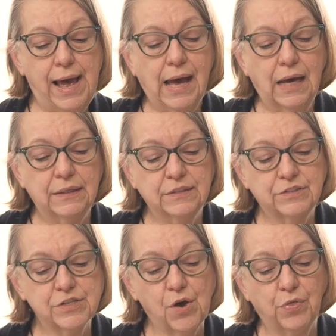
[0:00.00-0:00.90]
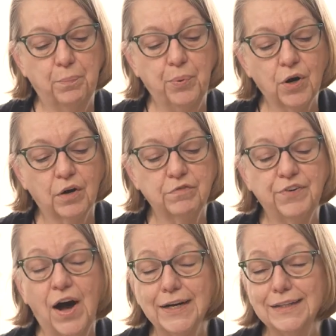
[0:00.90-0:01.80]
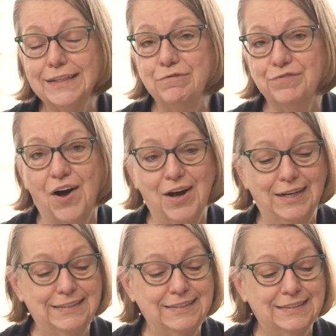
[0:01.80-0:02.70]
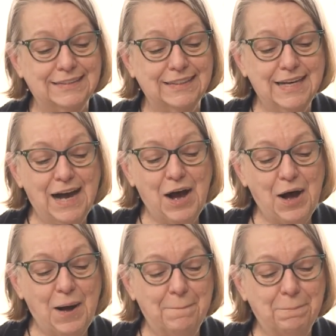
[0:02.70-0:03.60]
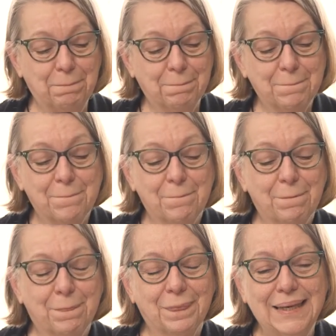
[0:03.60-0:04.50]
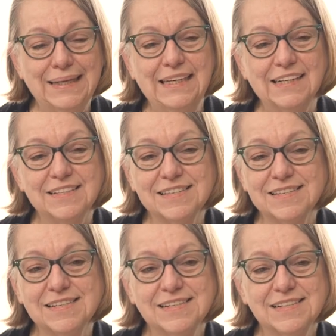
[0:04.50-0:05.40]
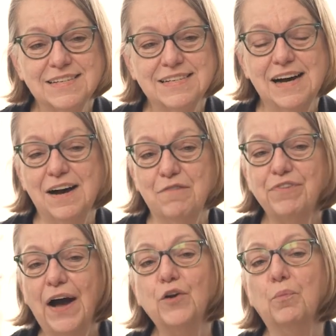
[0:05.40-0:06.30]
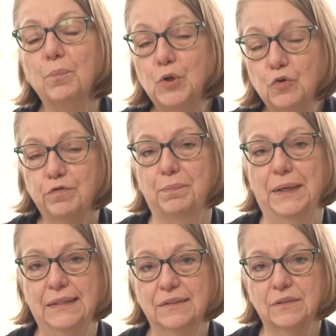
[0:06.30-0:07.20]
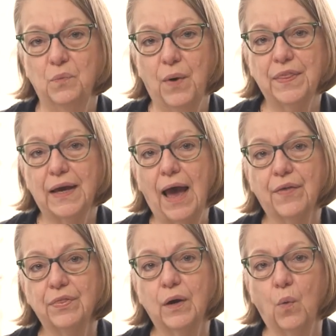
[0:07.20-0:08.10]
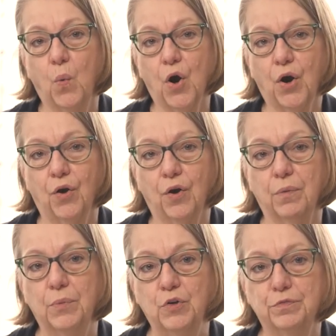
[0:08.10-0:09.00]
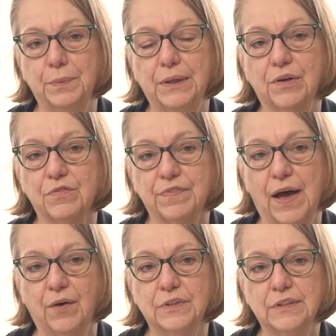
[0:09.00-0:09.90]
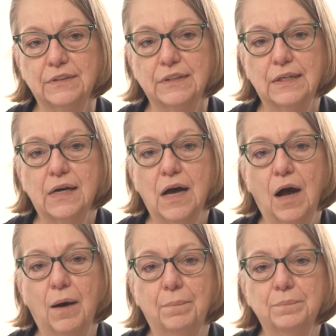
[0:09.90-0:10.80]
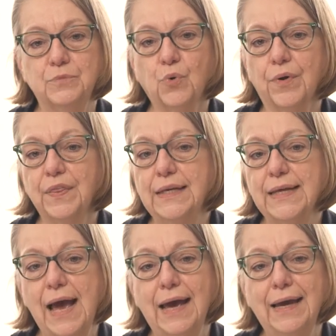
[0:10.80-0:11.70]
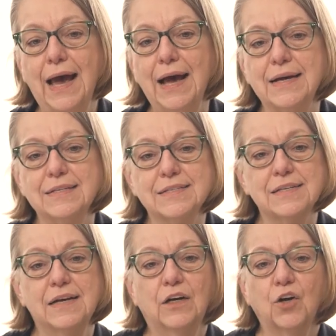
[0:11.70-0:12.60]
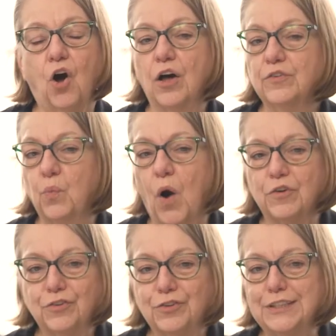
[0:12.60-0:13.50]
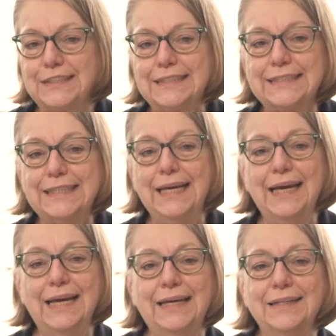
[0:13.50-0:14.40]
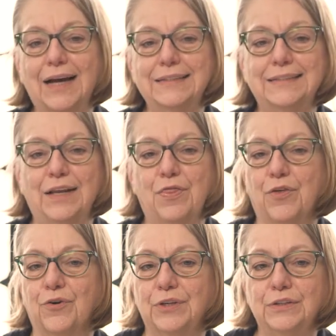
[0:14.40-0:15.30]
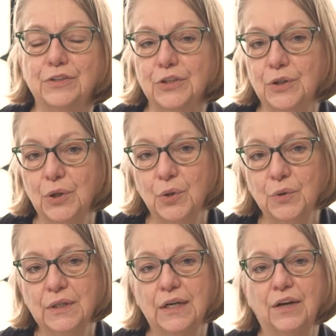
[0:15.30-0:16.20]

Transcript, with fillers: And so the book finally finds um, its uh, final movement when the Catholic Worker Movement is founded. Um, Dorothy Day has gone to Washington, D C in nineteen thirty-two